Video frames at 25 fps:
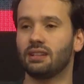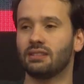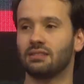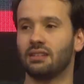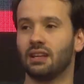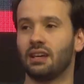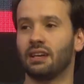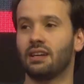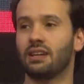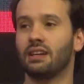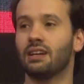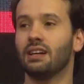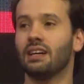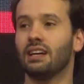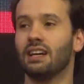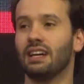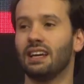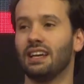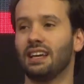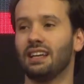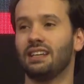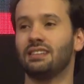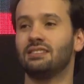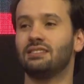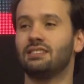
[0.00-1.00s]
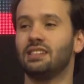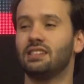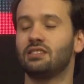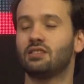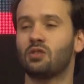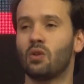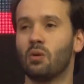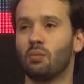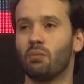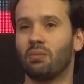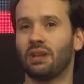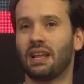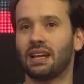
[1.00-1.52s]
It's like, is this
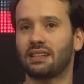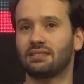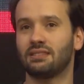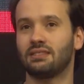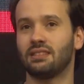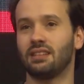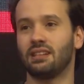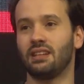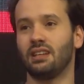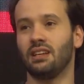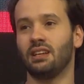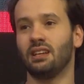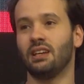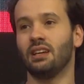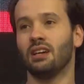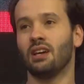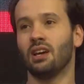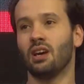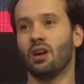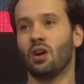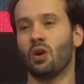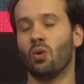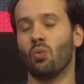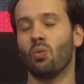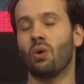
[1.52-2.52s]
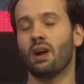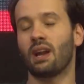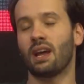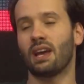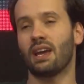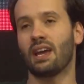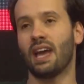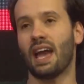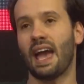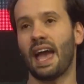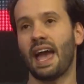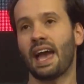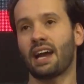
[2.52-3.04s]
complexity what
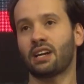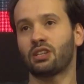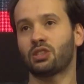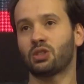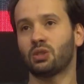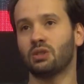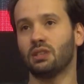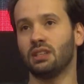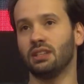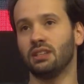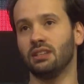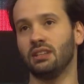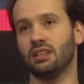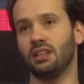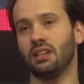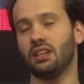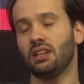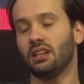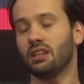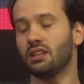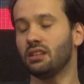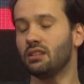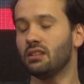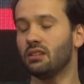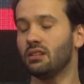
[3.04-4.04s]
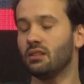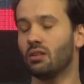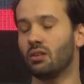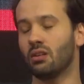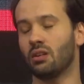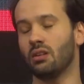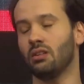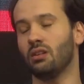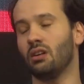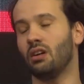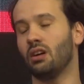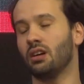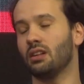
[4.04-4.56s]
I actually need
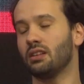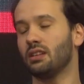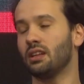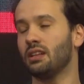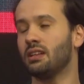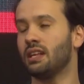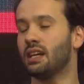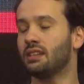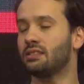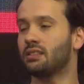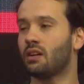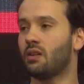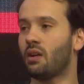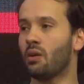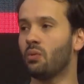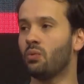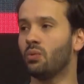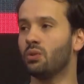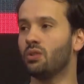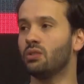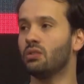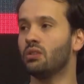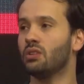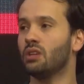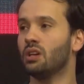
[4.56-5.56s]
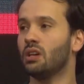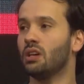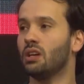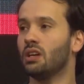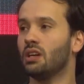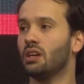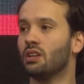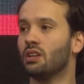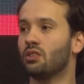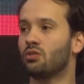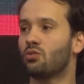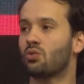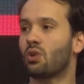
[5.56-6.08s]
or not? And that's how I would
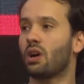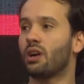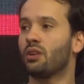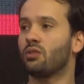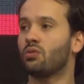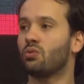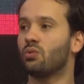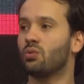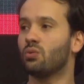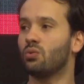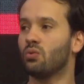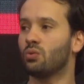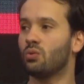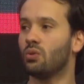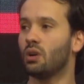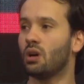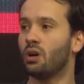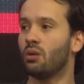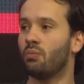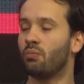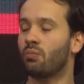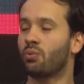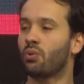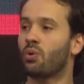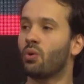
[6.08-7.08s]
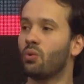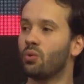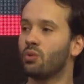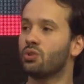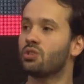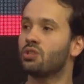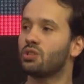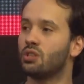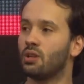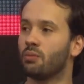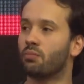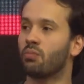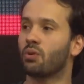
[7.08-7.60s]
try to
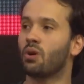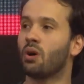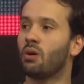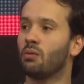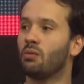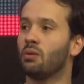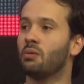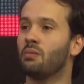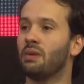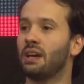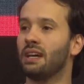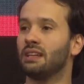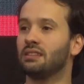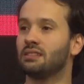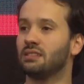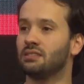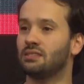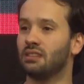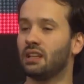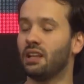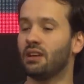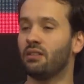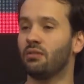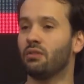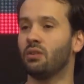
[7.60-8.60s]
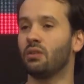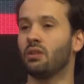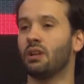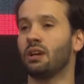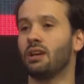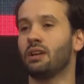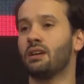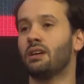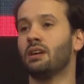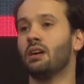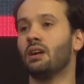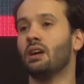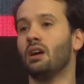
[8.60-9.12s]
approach the problem at this level.
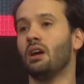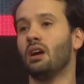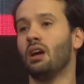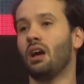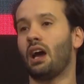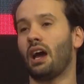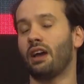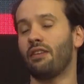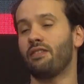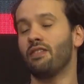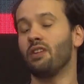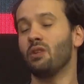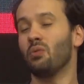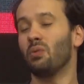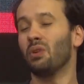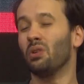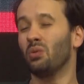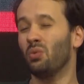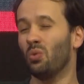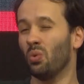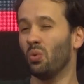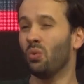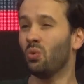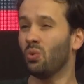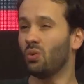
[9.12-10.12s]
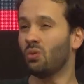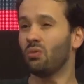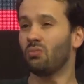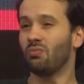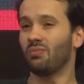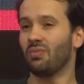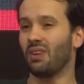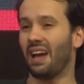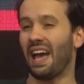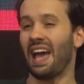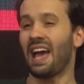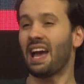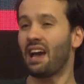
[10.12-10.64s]
Like, I think we do
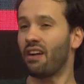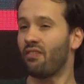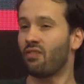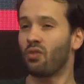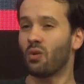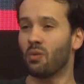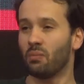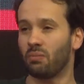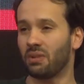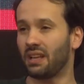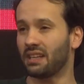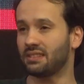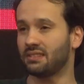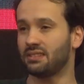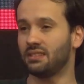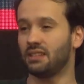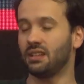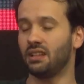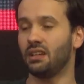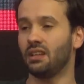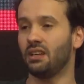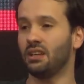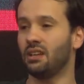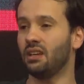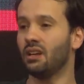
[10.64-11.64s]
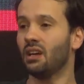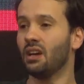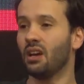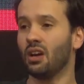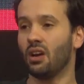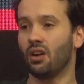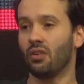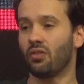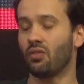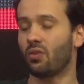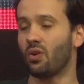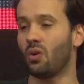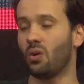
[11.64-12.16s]
have complexity
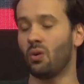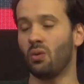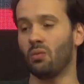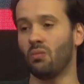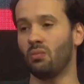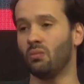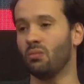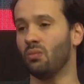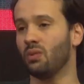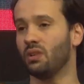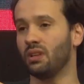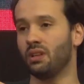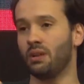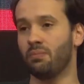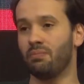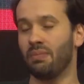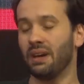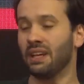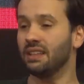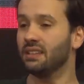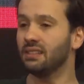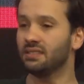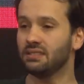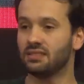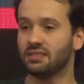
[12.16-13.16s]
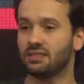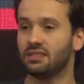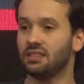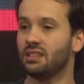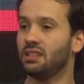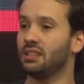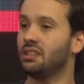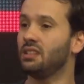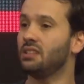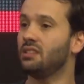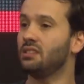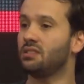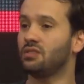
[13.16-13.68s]
from
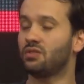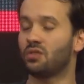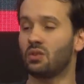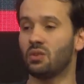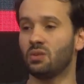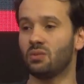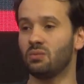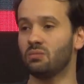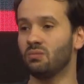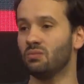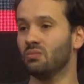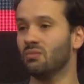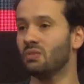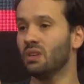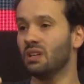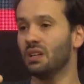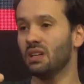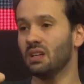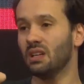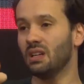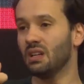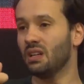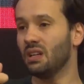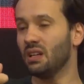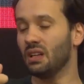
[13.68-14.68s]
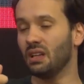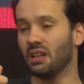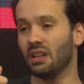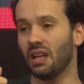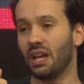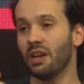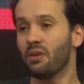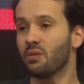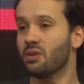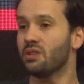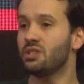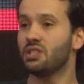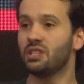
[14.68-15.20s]
dependencies, from
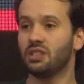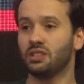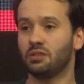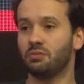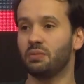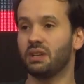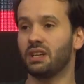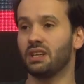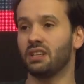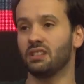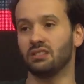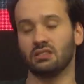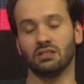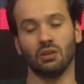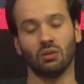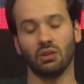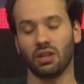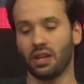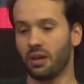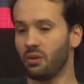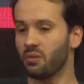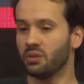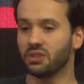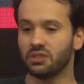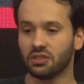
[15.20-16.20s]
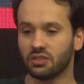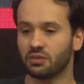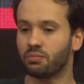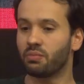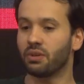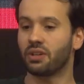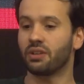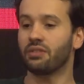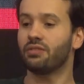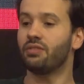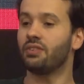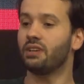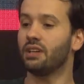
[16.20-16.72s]
languages, because no language is
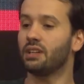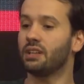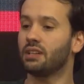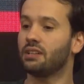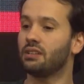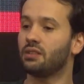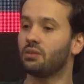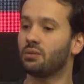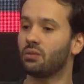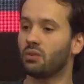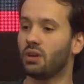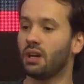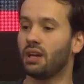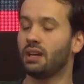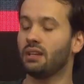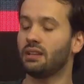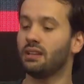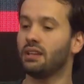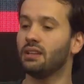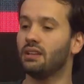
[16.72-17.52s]
perfect, right?